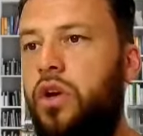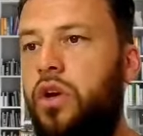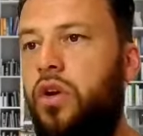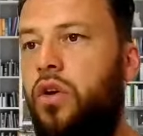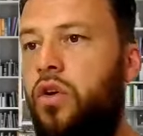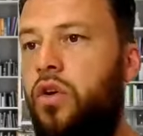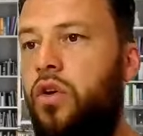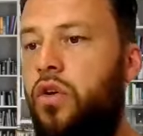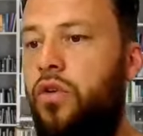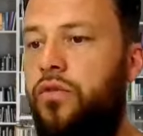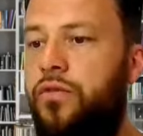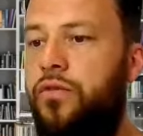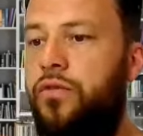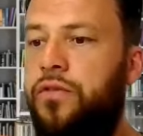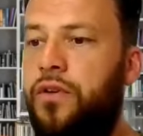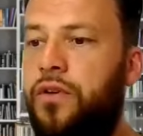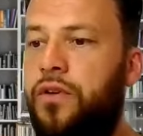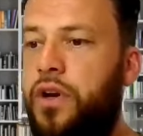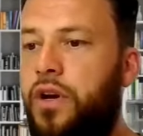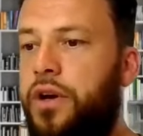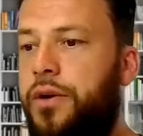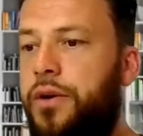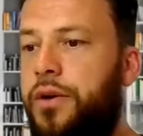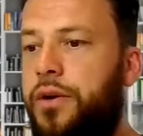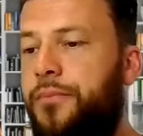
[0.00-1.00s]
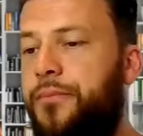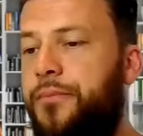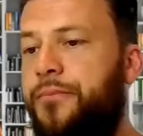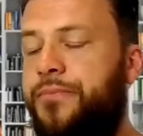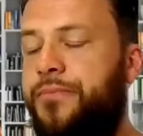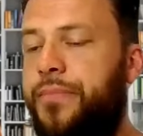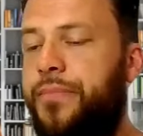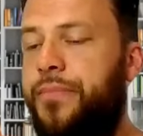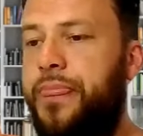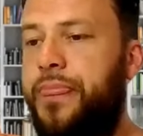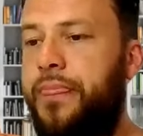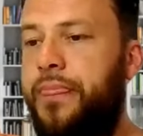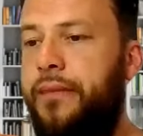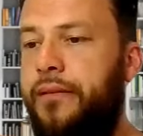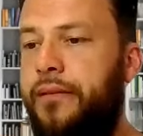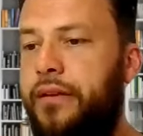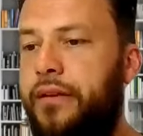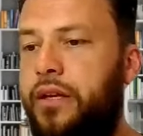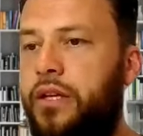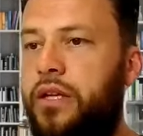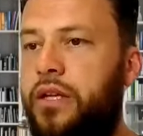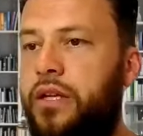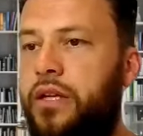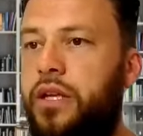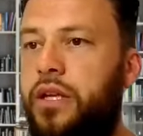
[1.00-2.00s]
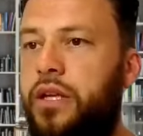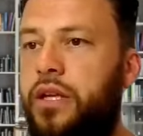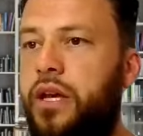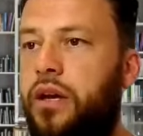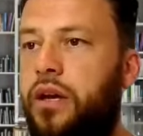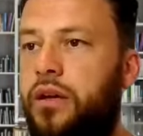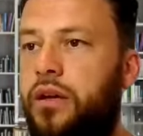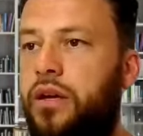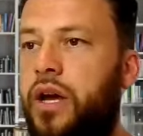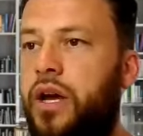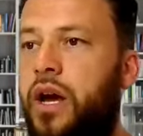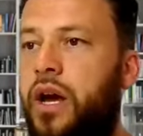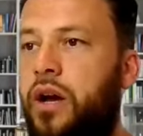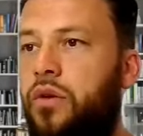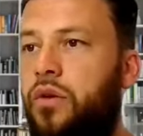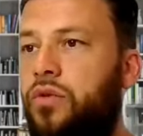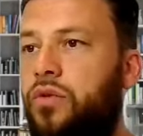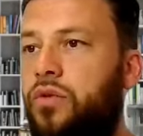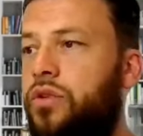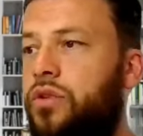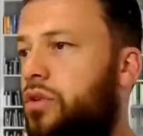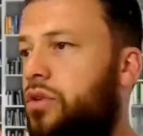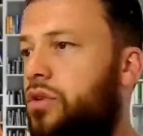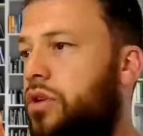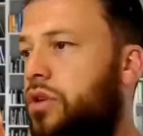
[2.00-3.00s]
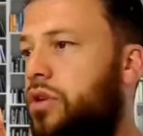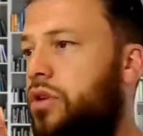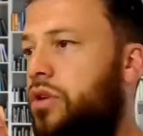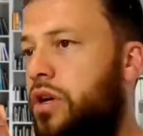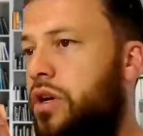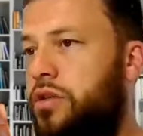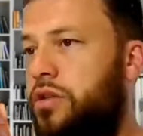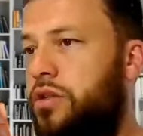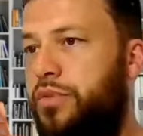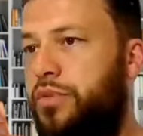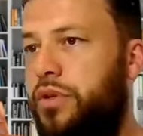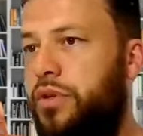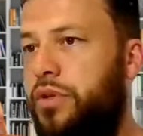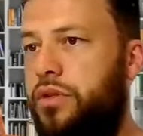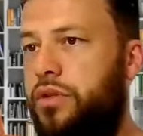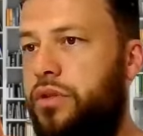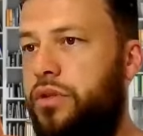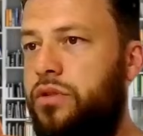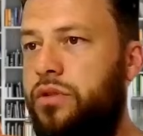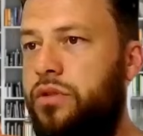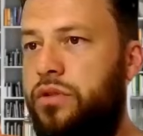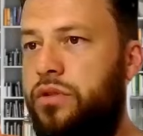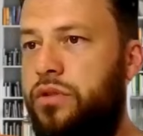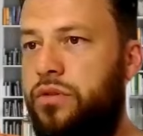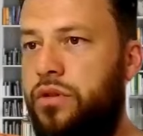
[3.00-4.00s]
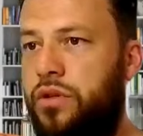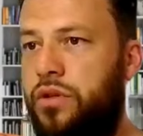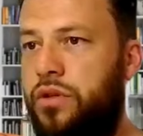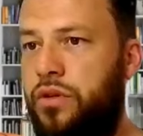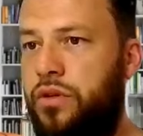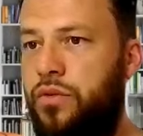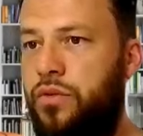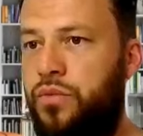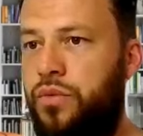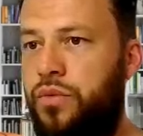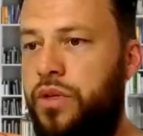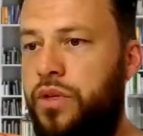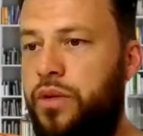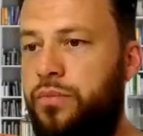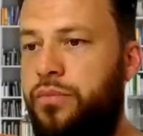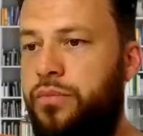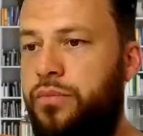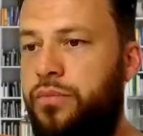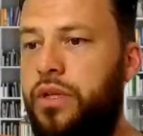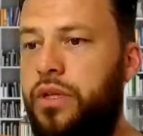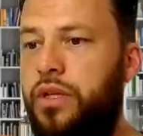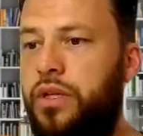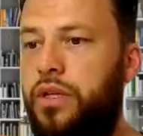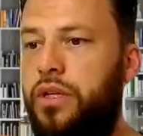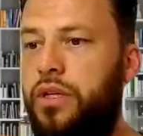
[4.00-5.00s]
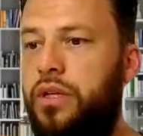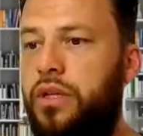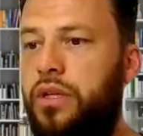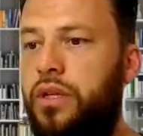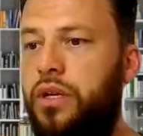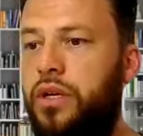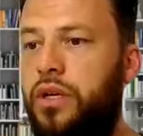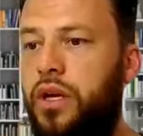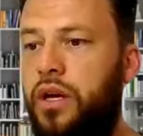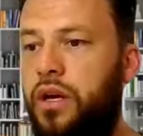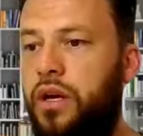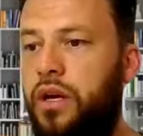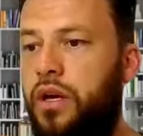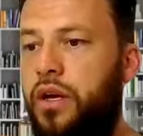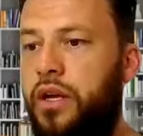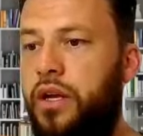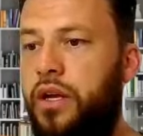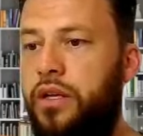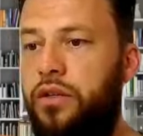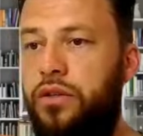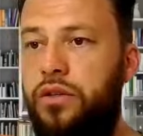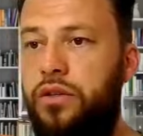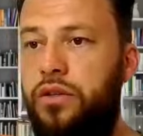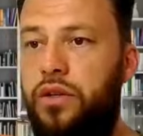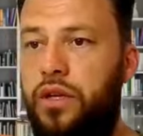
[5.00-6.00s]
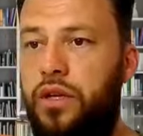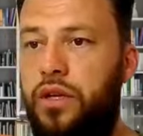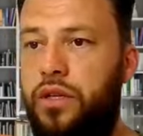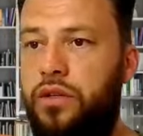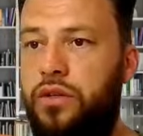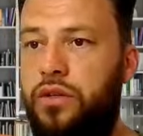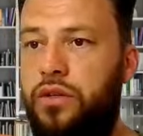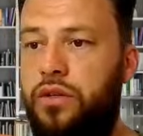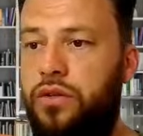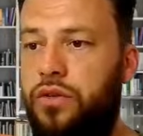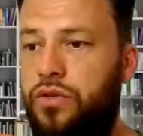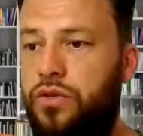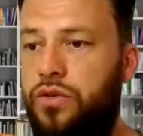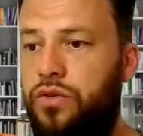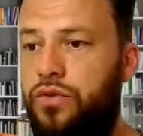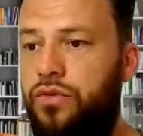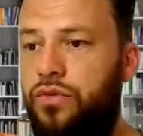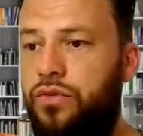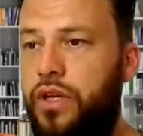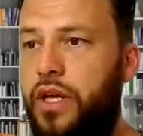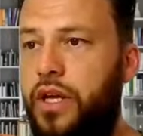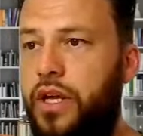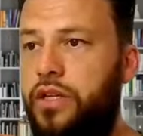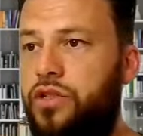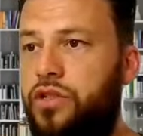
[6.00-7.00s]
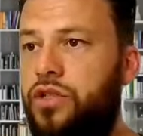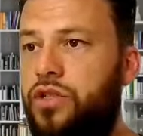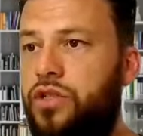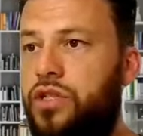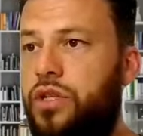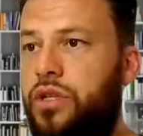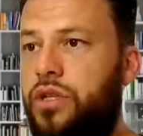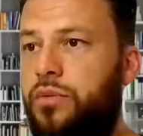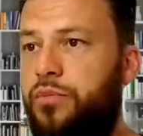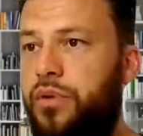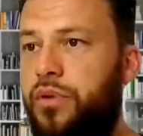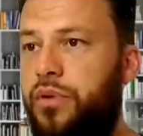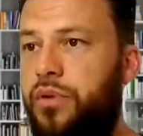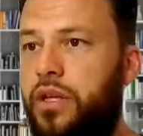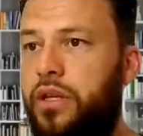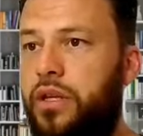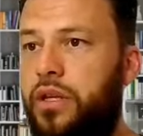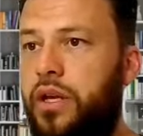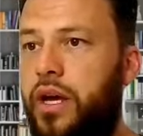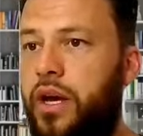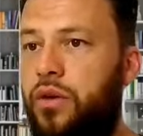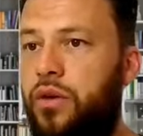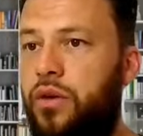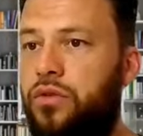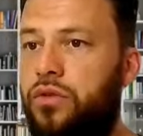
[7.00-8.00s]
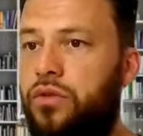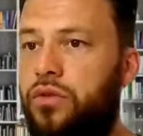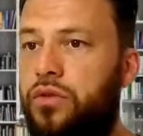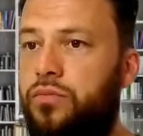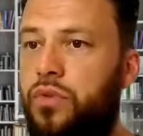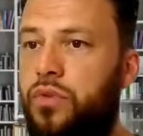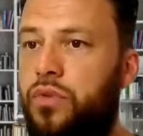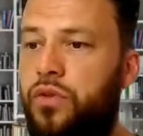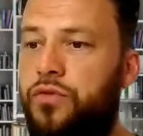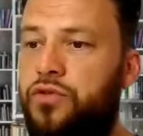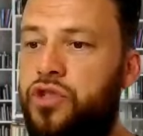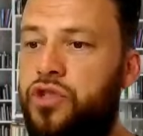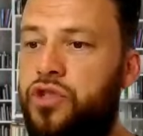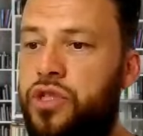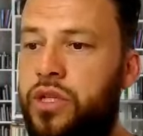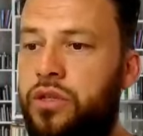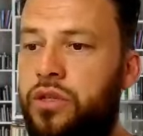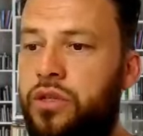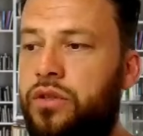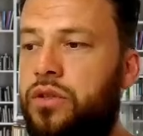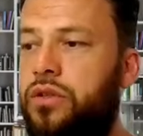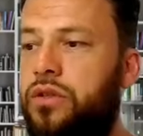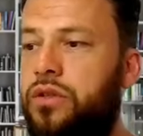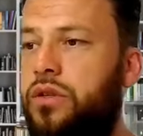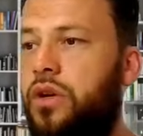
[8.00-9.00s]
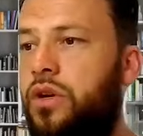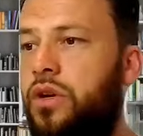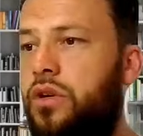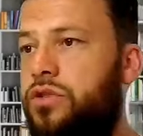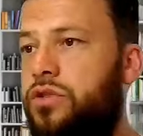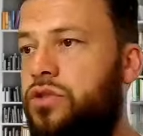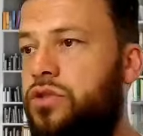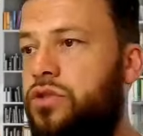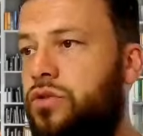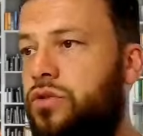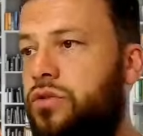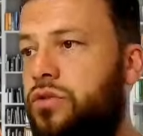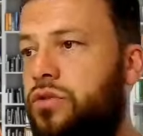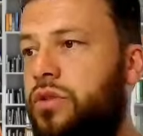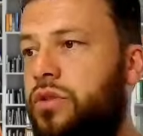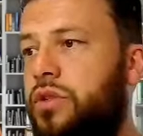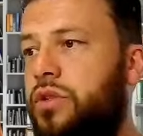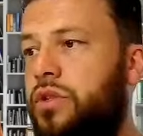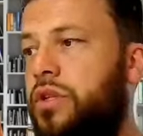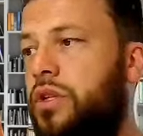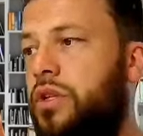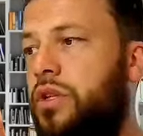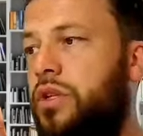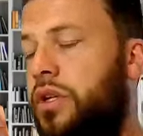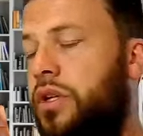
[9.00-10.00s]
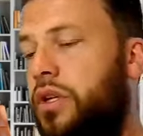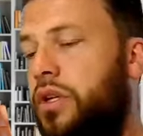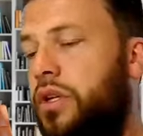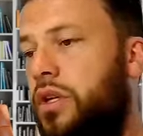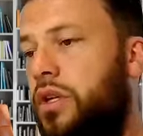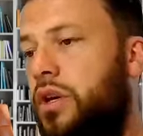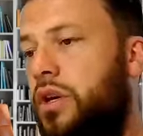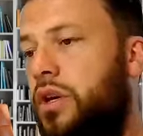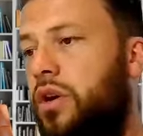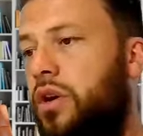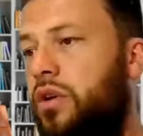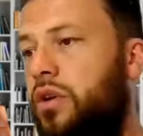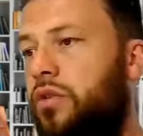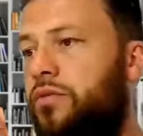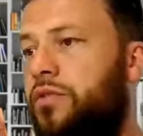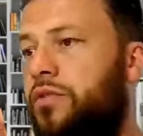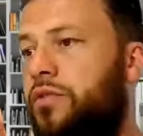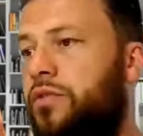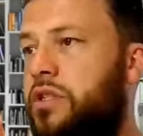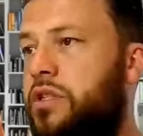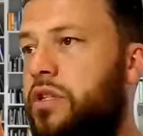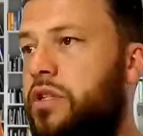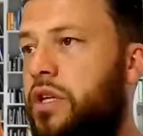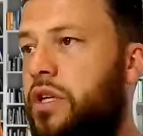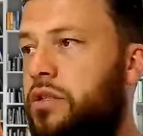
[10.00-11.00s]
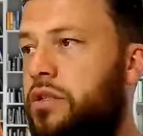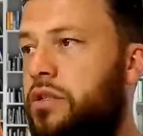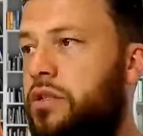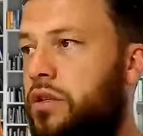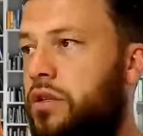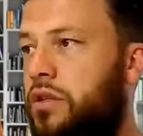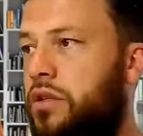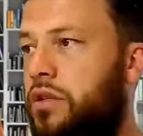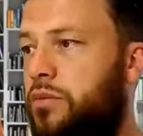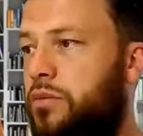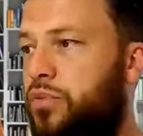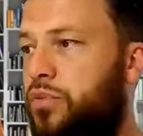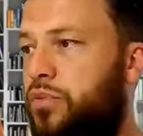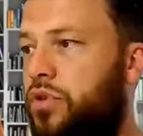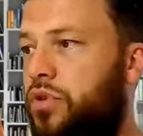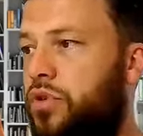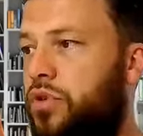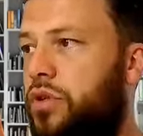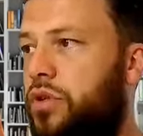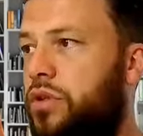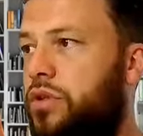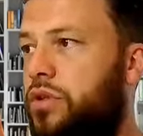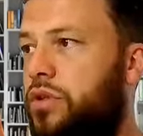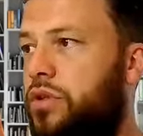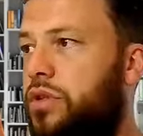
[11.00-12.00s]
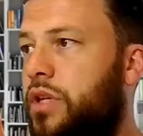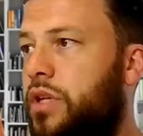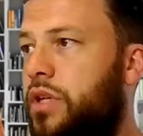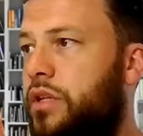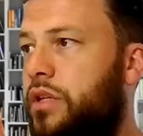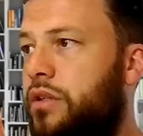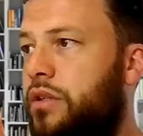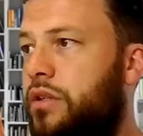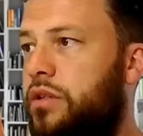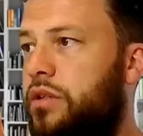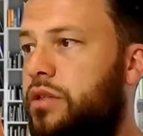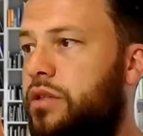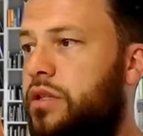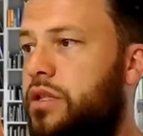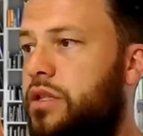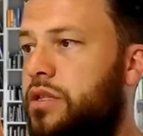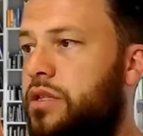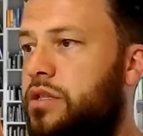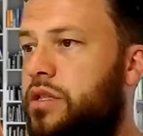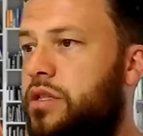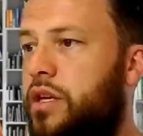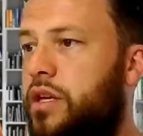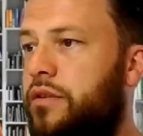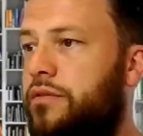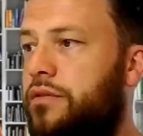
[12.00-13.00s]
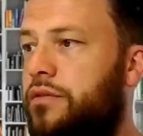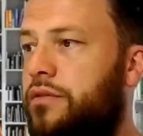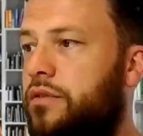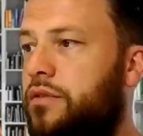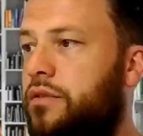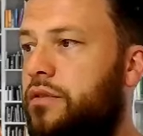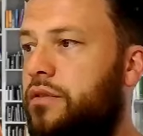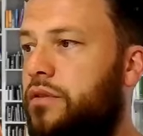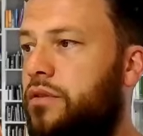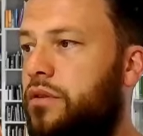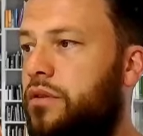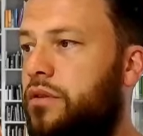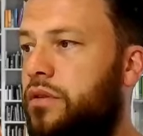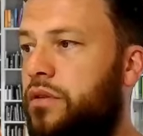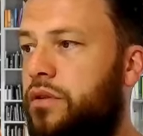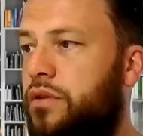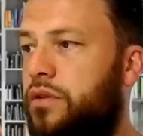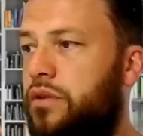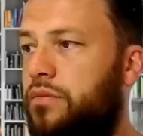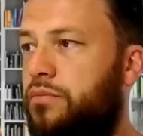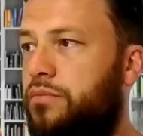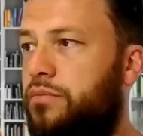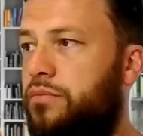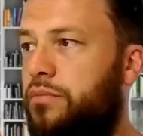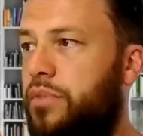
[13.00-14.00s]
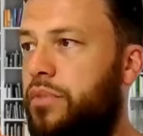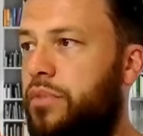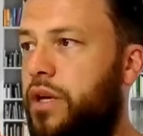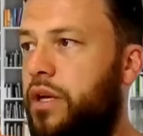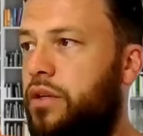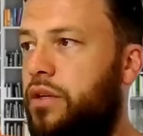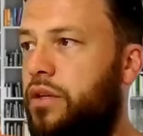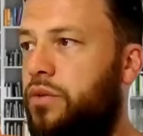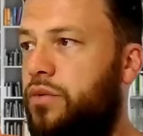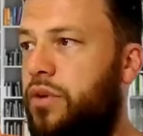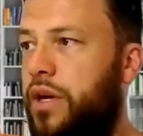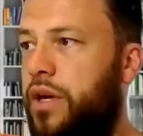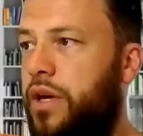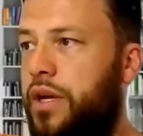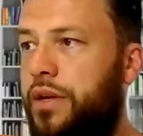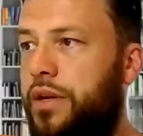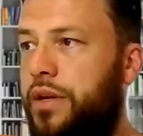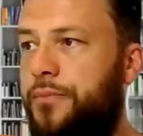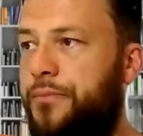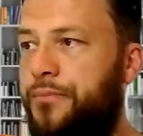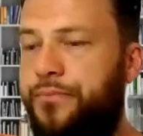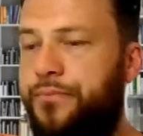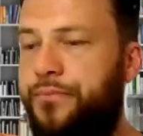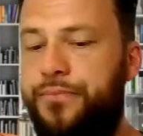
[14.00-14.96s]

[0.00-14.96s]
of, um, yeah, how your husband uh, will be uh, in, in your relationship and the outcome of children also. All of these things are important in the D seven, uh, by the way.